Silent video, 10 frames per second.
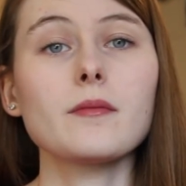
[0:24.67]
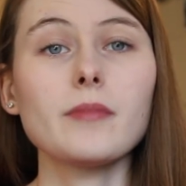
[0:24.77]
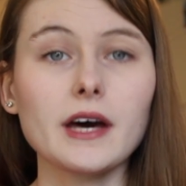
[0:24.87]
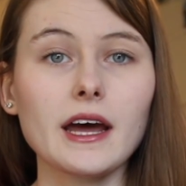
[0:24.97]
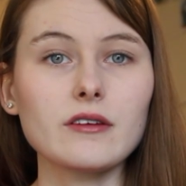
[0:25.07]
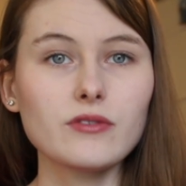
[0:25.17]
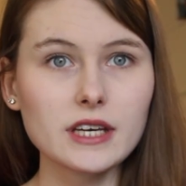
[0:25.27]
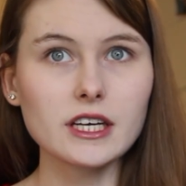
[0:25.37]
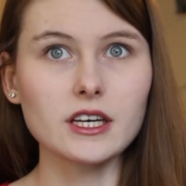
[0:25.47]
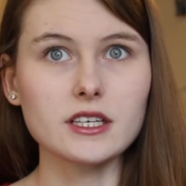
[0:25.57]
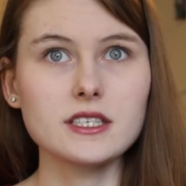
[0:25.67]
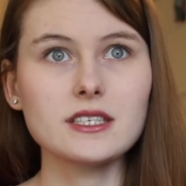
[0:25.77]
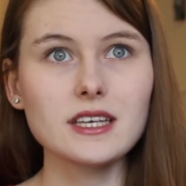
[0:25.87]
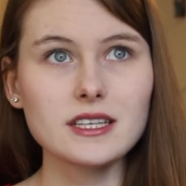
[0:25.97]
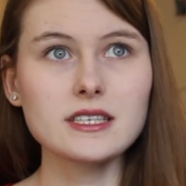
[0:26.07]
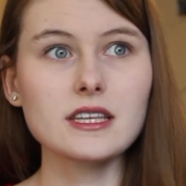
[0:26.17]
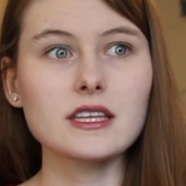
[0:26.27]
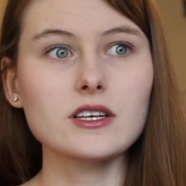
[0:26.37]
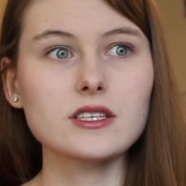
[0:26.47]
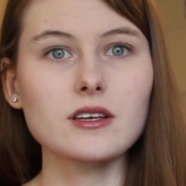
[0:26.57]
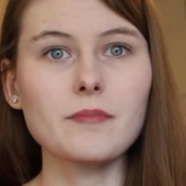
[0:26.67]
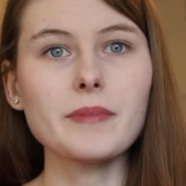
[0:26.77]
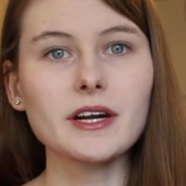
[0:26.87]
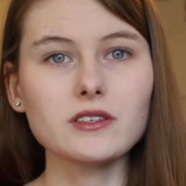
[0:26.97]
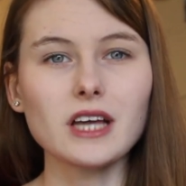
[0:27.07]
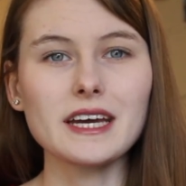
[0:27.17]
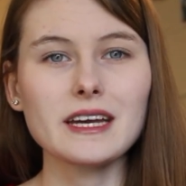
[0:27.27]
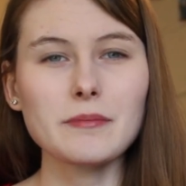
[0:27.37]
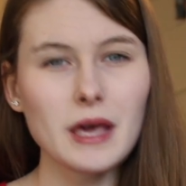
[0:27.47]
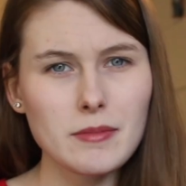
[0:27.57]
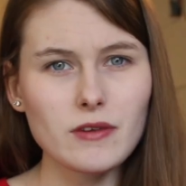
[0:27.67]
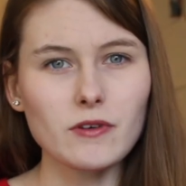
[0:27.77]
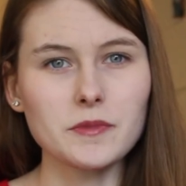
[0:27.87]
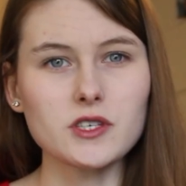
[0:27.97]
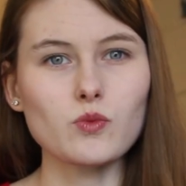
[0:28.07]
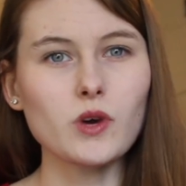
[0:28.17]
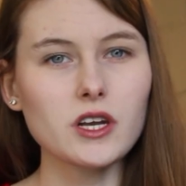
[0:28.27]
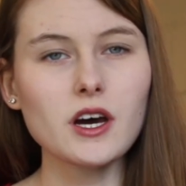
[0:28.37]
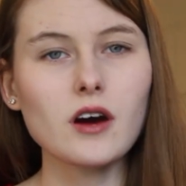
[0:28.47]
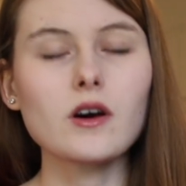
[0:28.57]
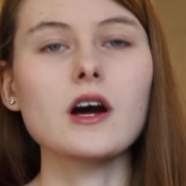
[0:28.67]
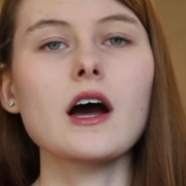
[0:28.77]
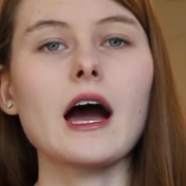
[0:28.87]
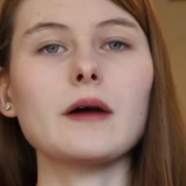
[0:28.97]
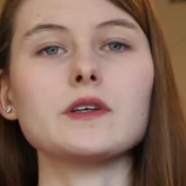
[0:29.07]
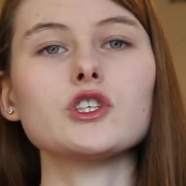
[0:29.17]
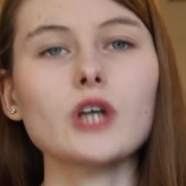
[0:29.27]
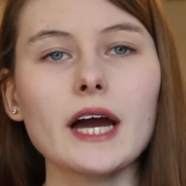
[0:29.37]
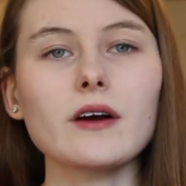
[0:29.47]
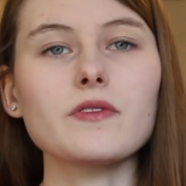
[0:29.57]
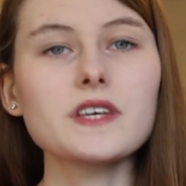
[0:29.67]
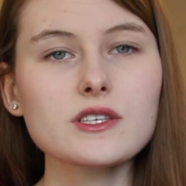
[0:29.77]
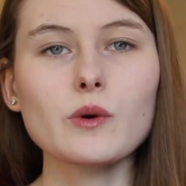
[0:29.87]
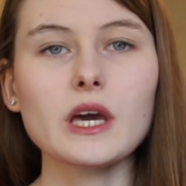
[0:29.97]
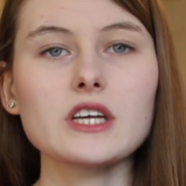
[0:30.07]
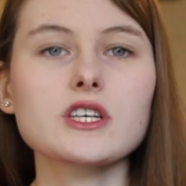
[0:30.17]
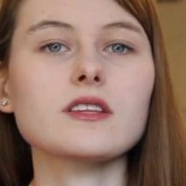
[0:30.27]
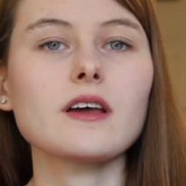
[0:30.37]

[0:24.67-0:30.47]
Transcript: But I figured since there's some better lighting maybe from this window, I would try out this location.